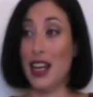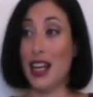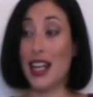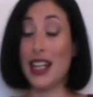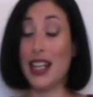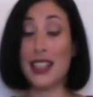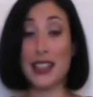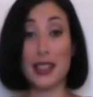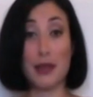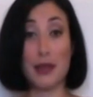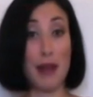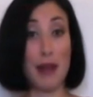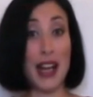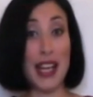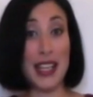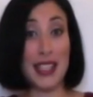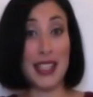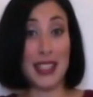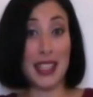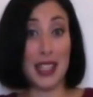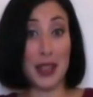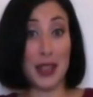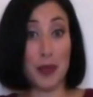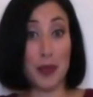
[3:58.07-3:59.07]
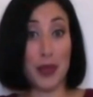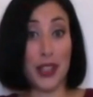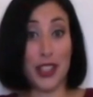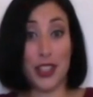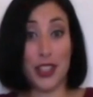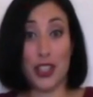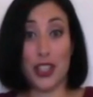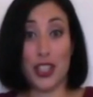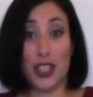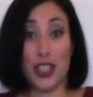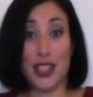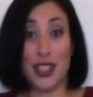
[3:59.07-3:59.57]
it's amazing
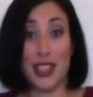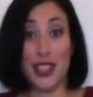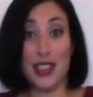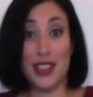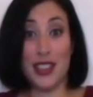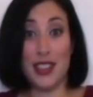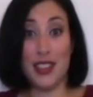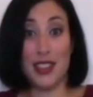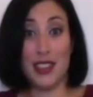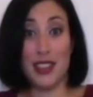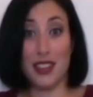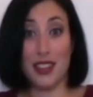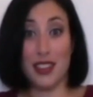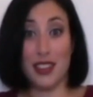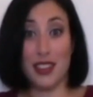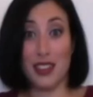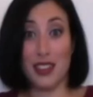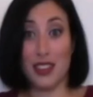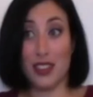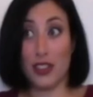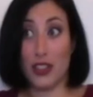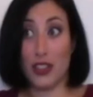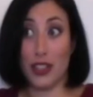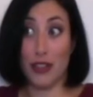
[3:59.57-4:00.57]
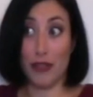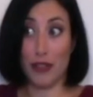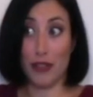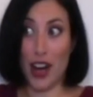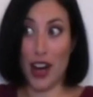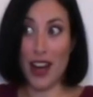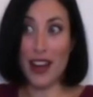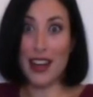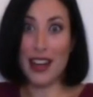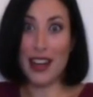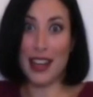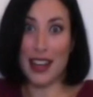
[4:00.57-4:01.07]
because she
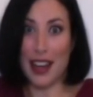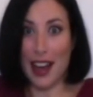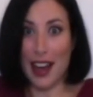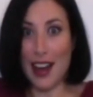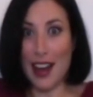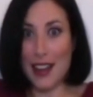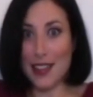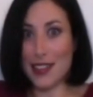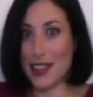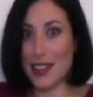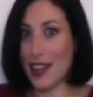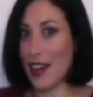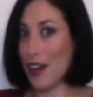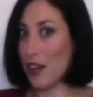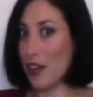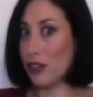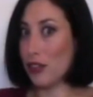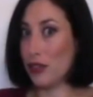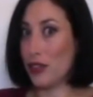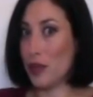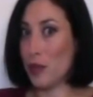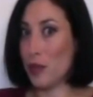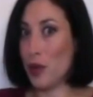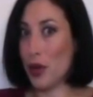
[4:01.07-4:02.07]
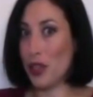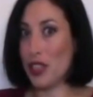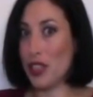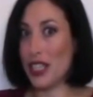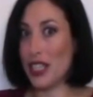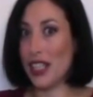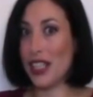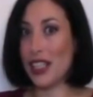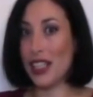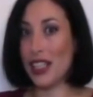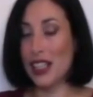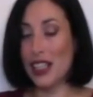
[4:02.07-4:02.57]
finally has a healthy
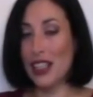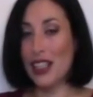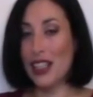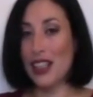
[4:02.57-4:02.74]
body